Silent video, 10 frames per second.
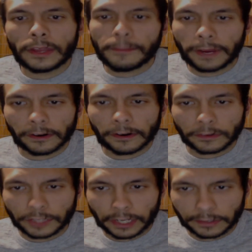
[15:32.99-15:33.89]

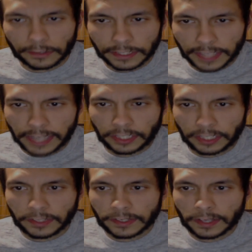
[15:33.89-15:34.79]
empirical
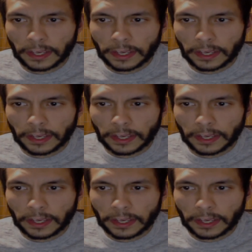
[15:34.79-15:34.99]
generalizations.